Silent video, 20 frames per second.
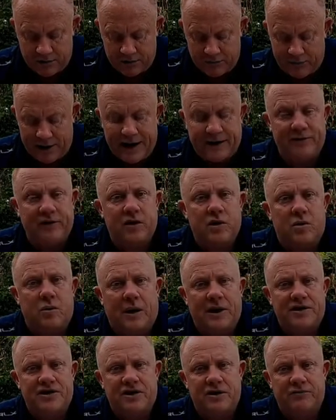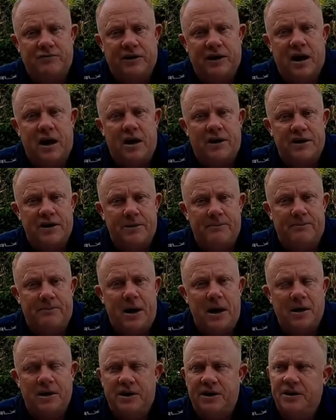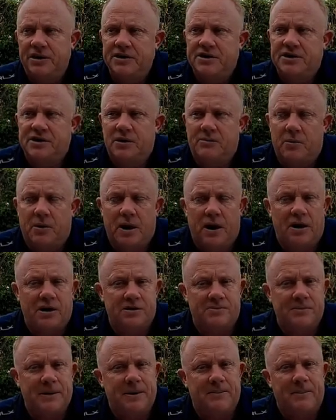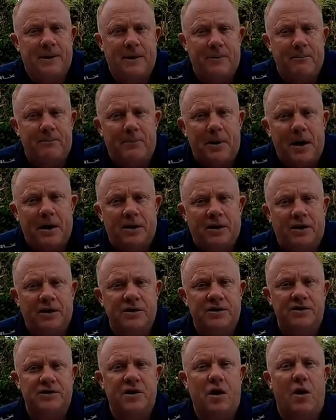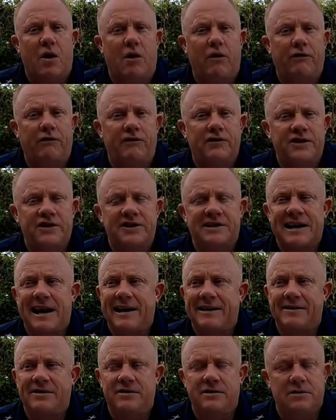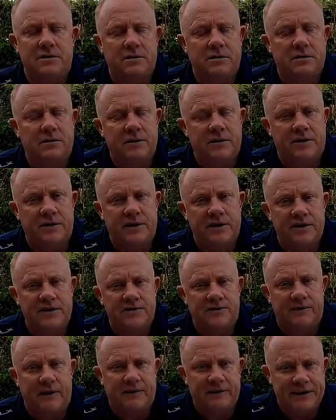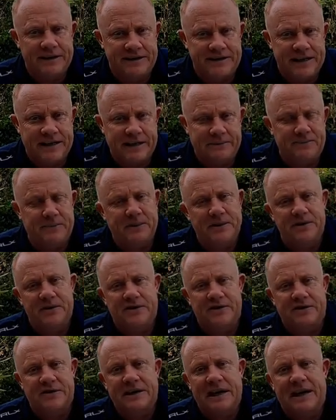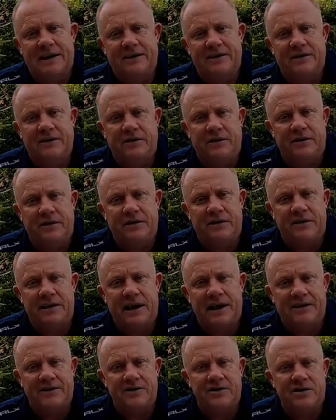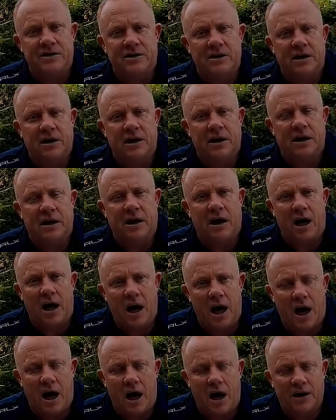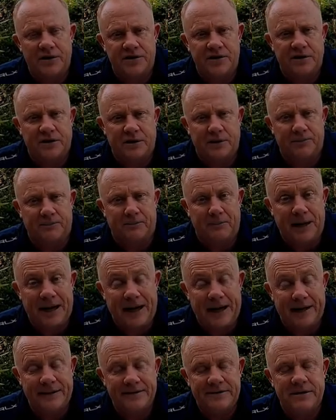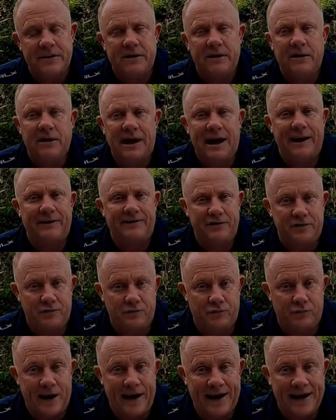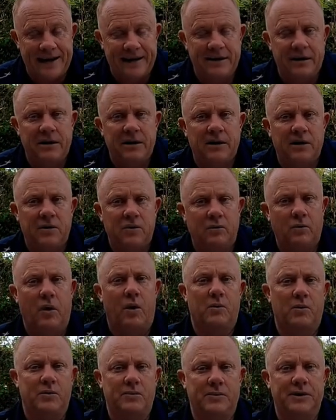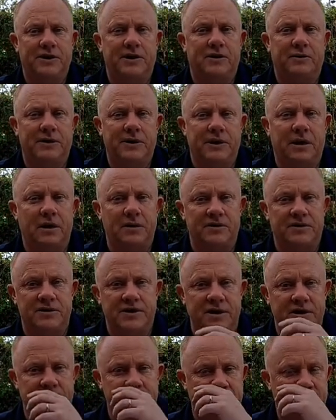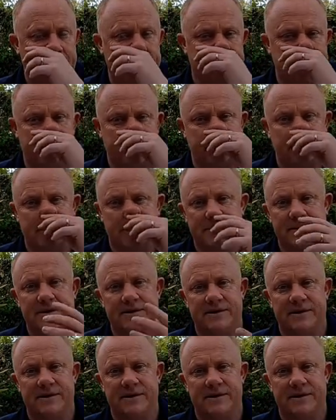Relevant question regarding the bunkers. Someone asked me about bunkers of sand that's very deep and sand that's hard and compact after rain. What would we do in those situations?